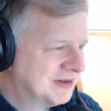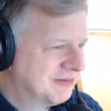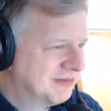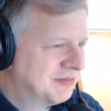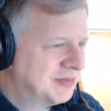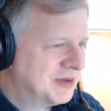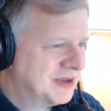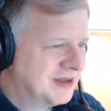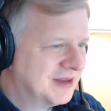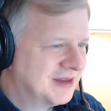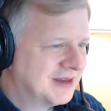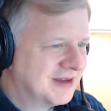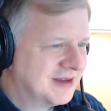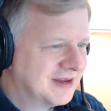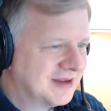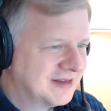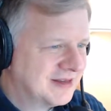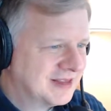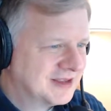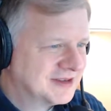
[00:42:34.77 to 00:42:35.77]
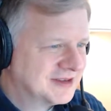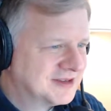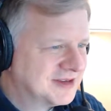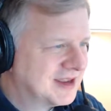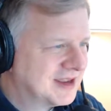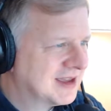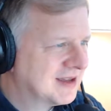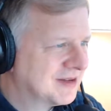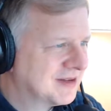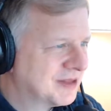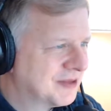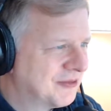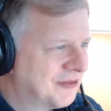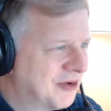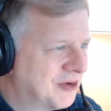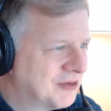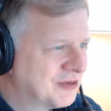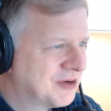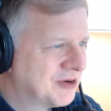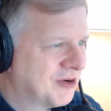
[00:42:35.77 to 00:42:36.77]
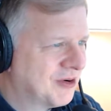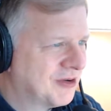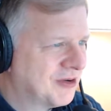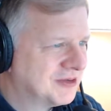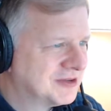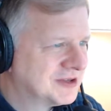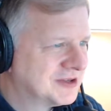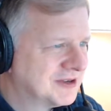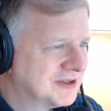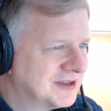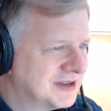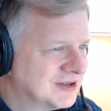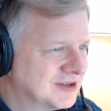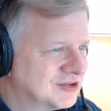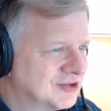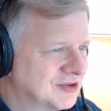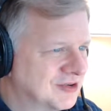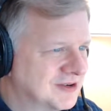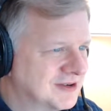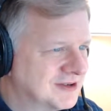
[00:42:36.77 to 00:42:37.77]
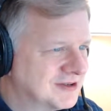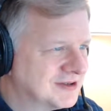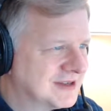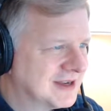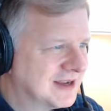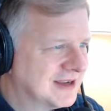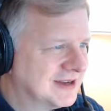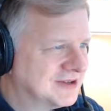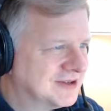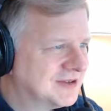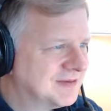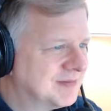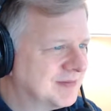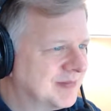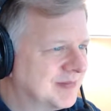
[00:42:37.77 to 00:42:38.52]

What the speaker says: be listening in on the phone call to the insurance agent.